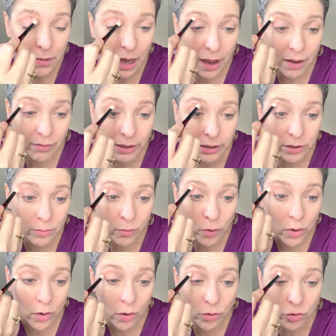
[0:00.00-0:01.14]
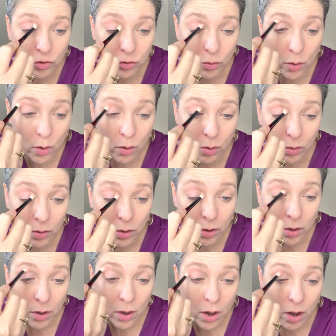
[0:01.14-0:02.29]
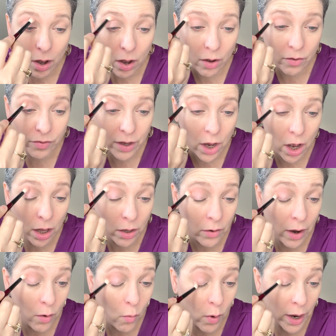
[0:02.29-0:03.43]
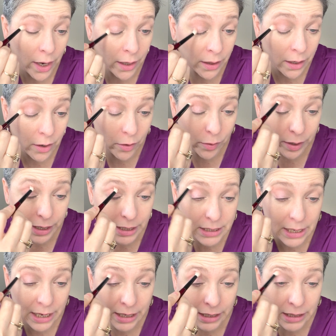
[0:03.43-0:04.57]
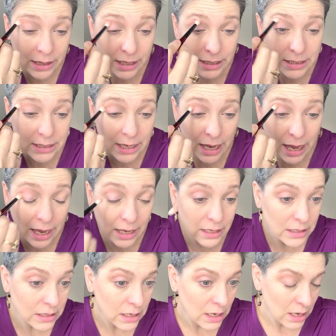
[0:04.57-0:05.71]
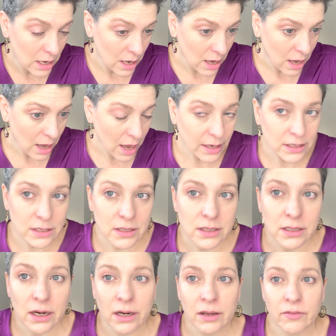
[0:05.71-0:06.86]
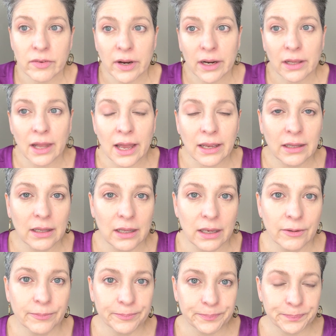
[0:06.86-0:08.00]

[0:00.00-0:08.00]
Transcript: I have a little more control of the color I want in the crease. And in this case, I just starting very lightly.